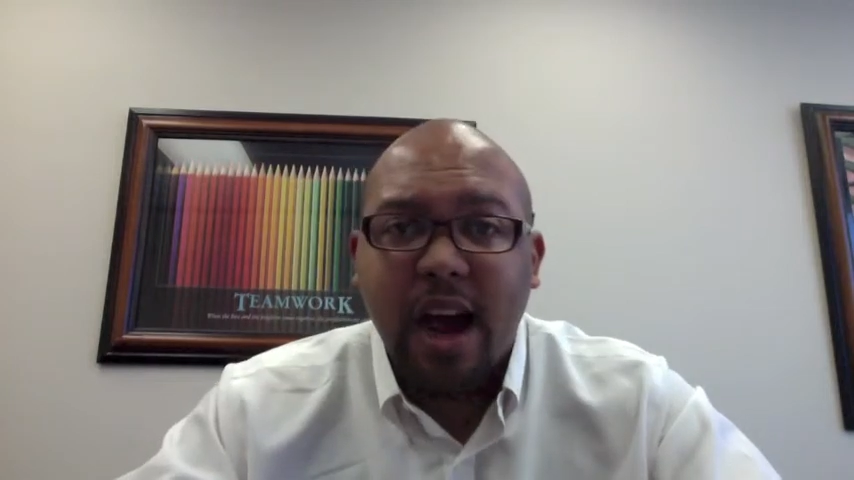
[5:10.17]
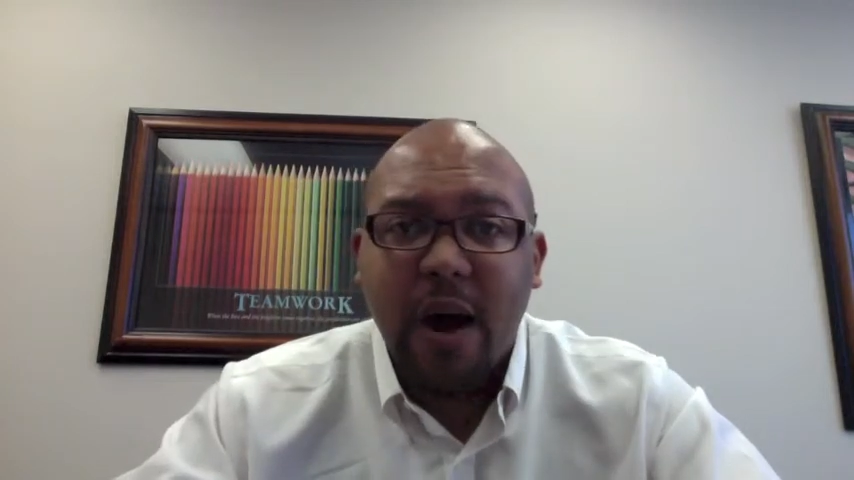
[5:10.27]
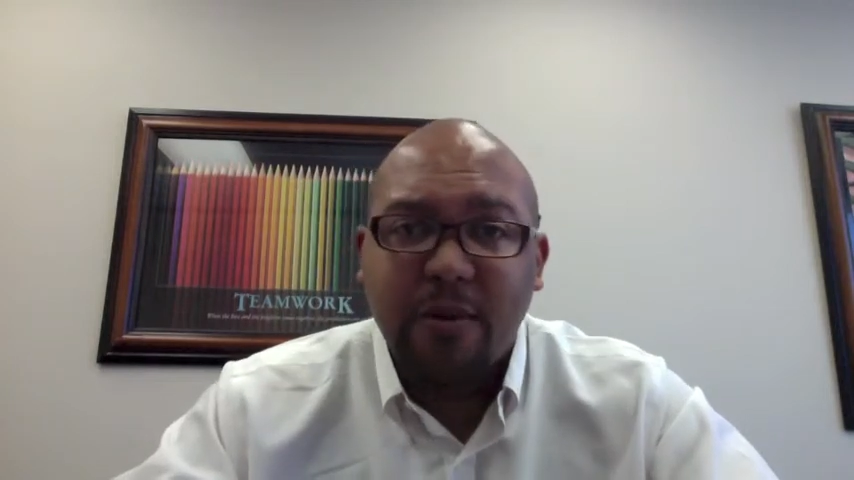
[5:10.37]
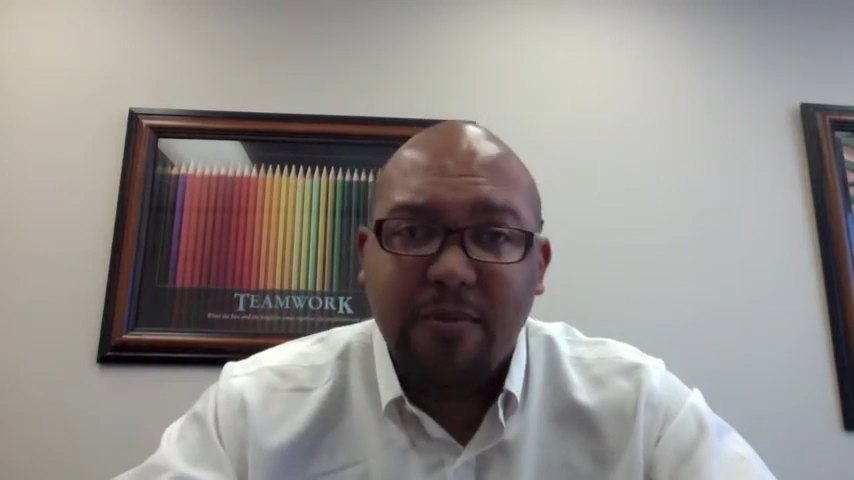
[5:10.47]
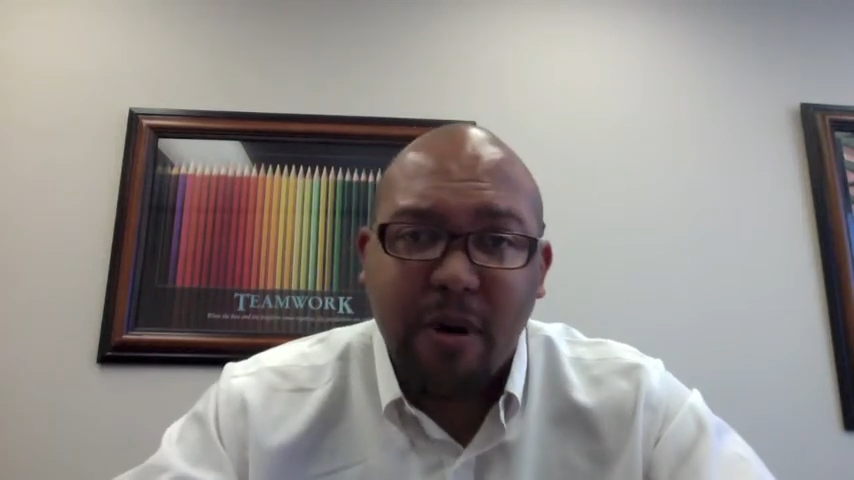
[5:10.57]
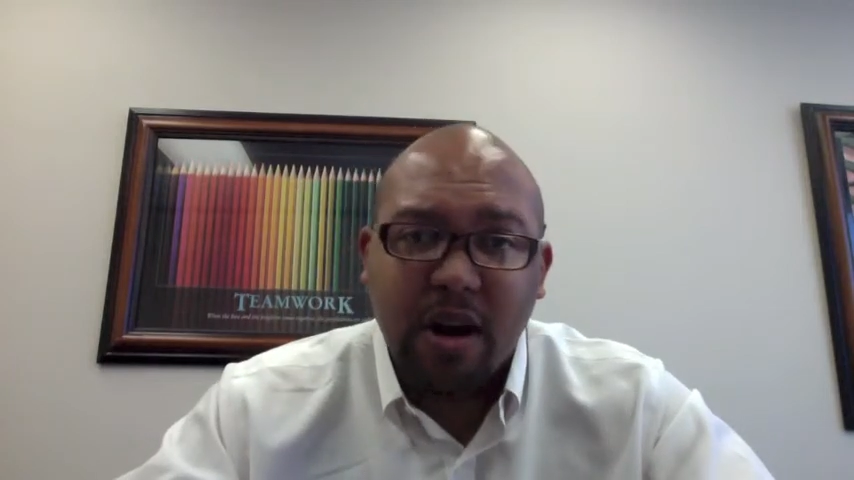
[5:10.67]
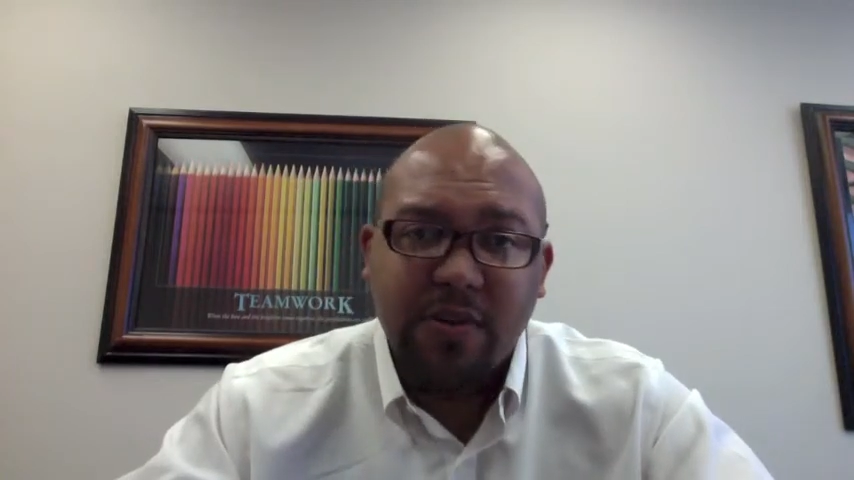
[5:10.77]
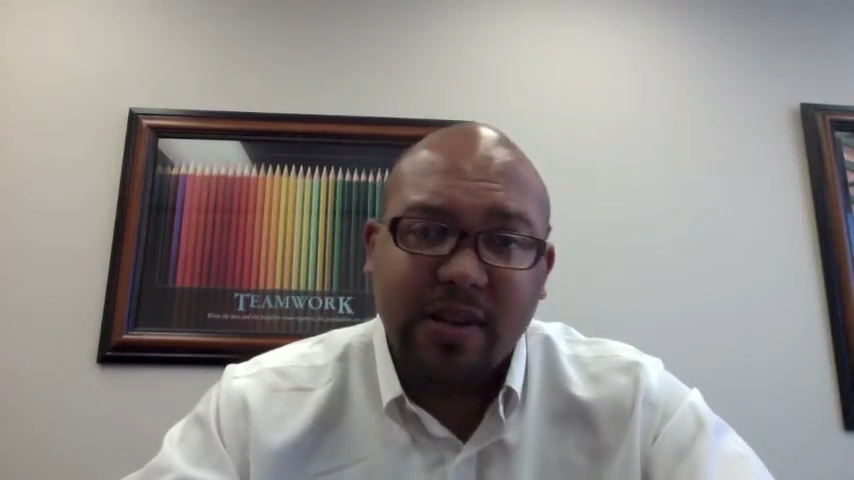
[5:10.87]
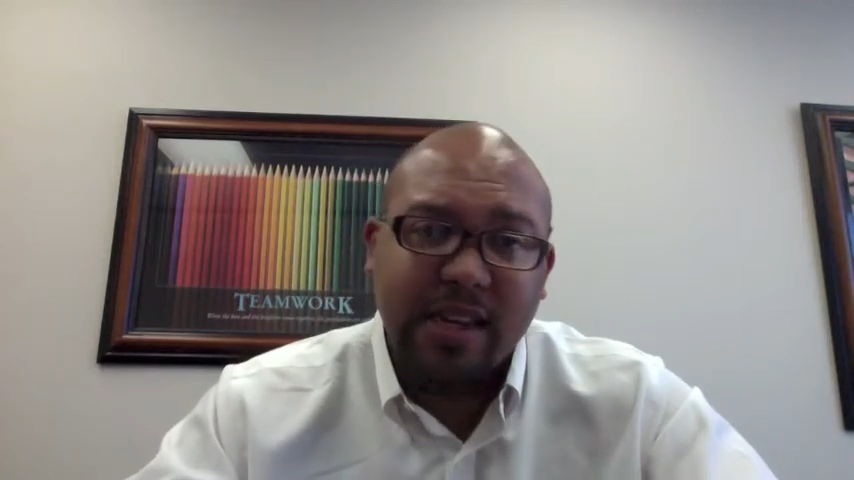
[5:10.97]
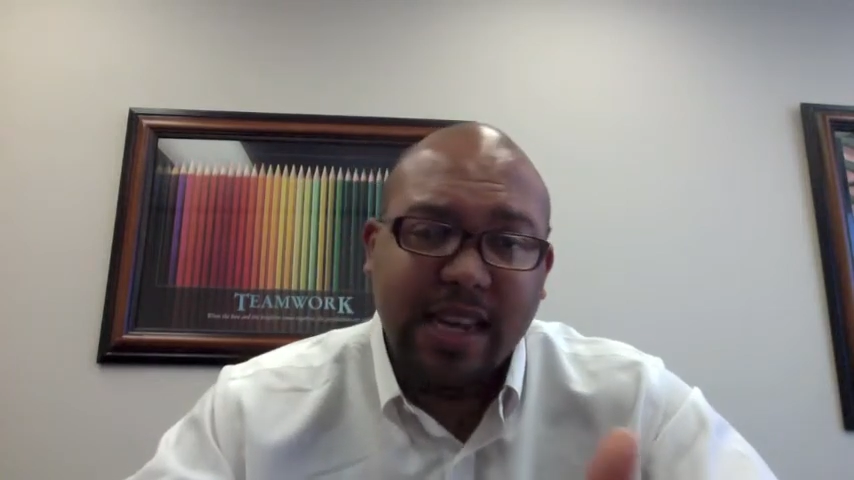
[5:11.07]
Um, we
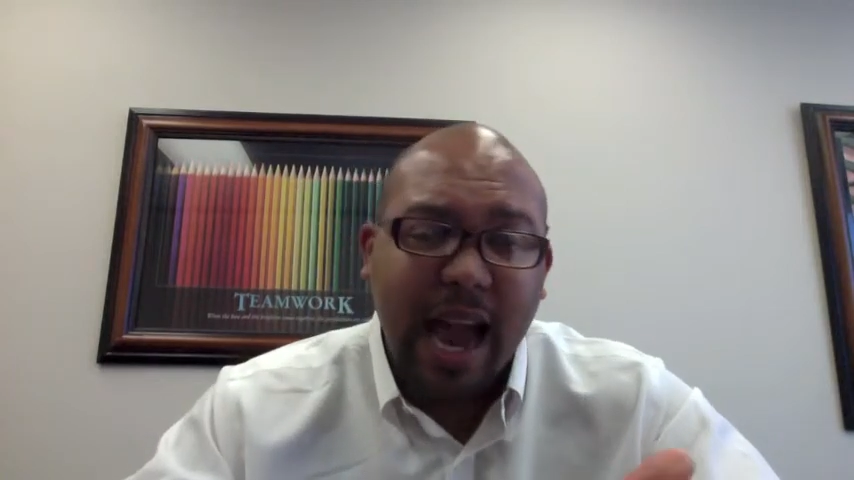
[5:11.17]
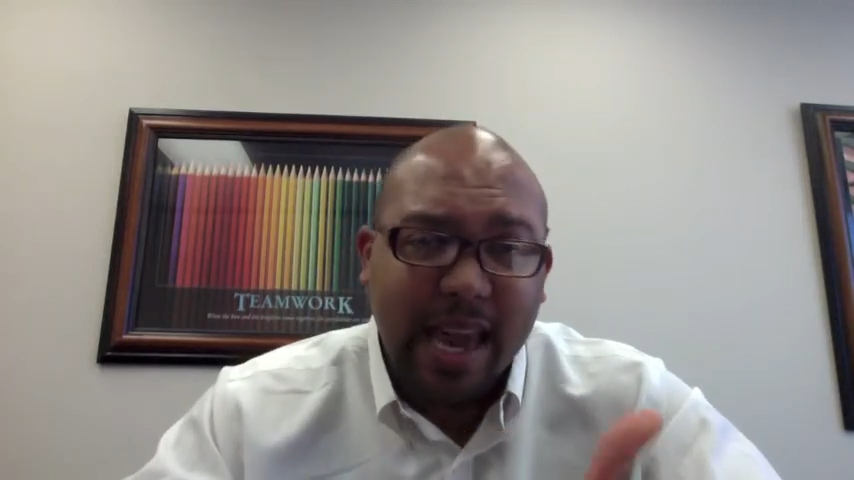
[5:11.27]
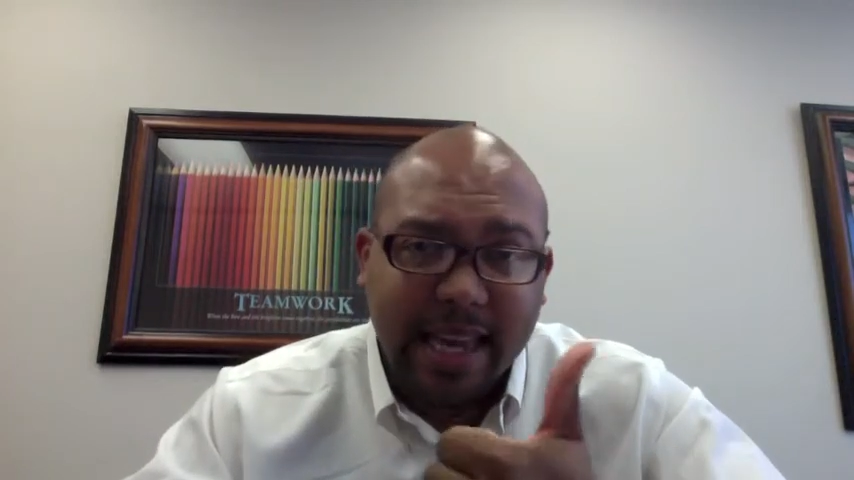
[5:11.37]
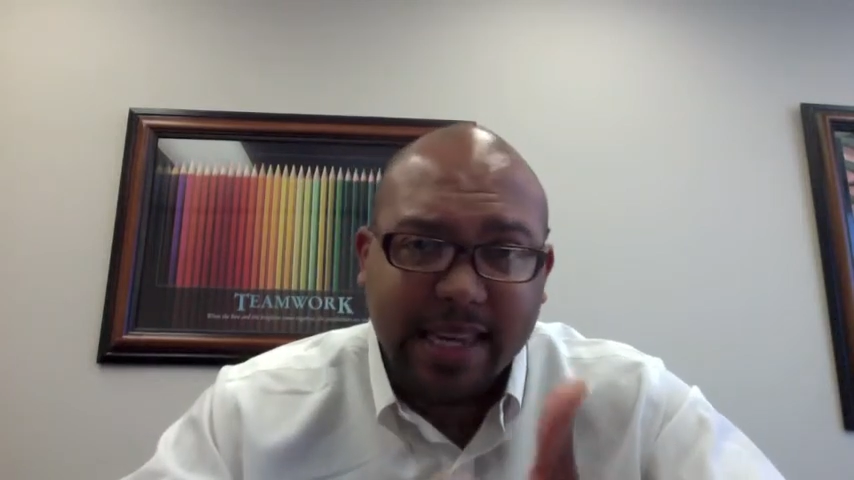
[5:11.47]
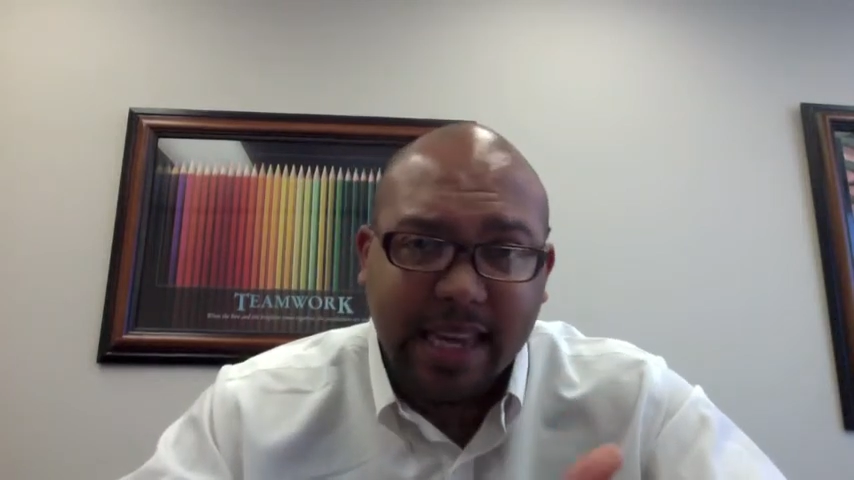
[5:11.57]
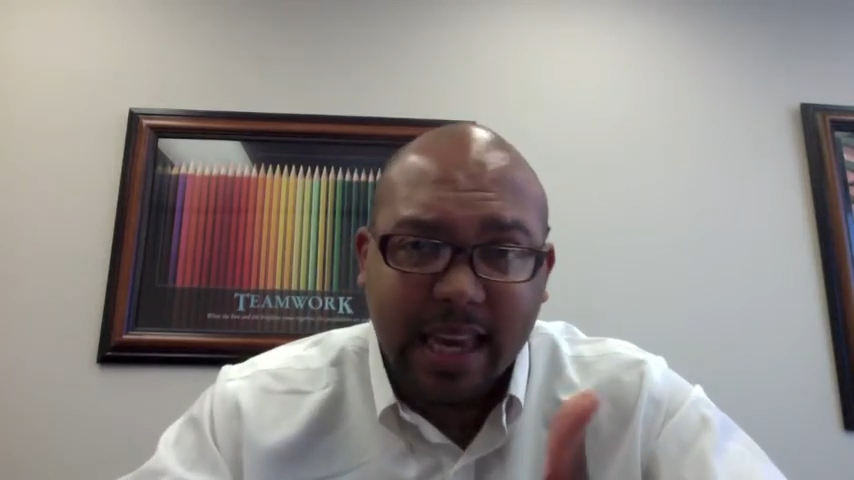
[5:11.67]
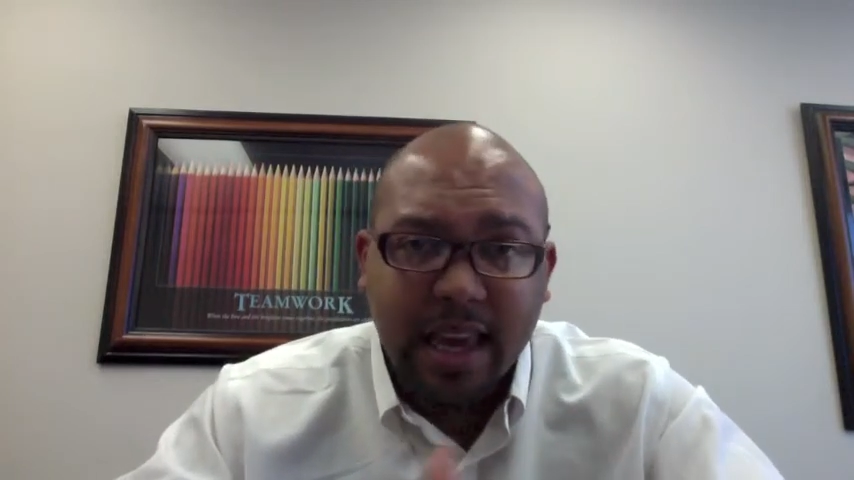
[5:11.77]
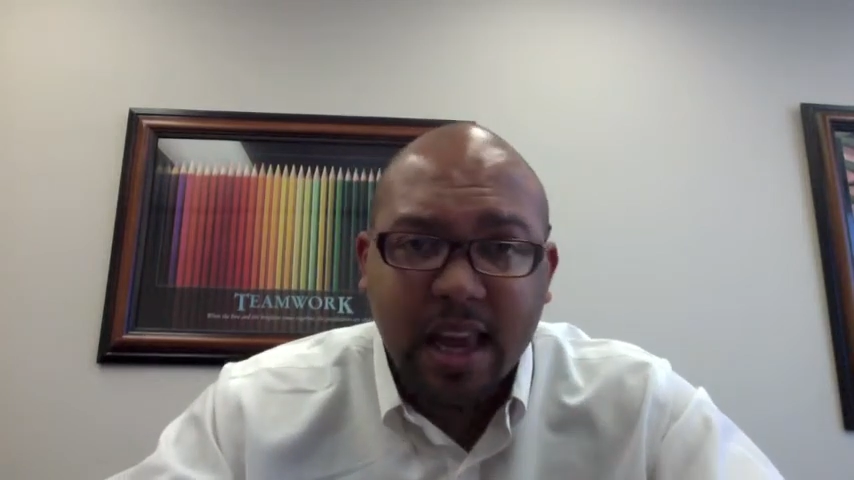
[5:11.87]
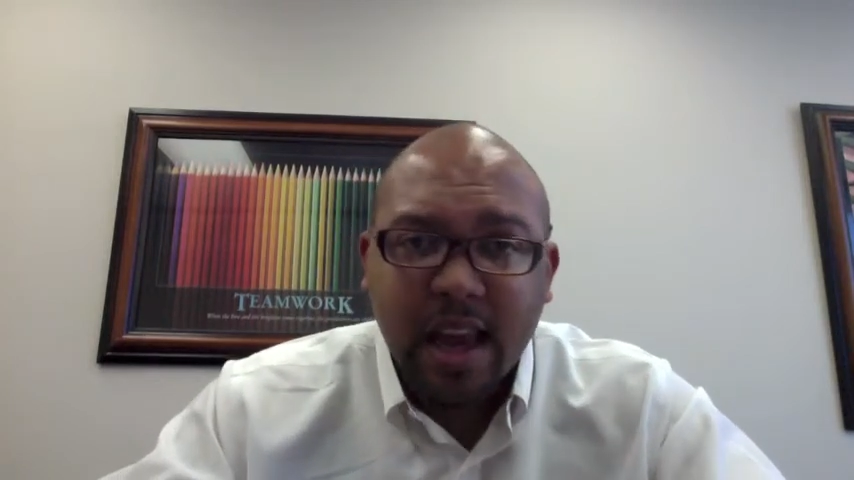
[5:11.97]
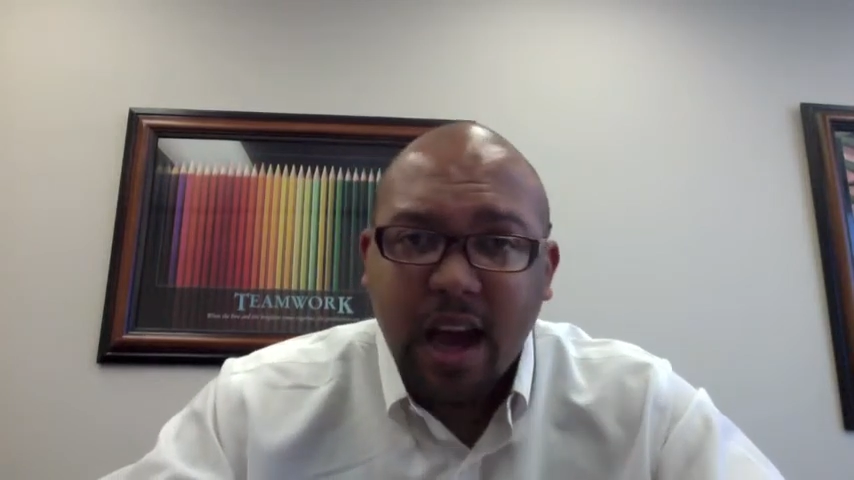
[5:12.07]
partner with DISD,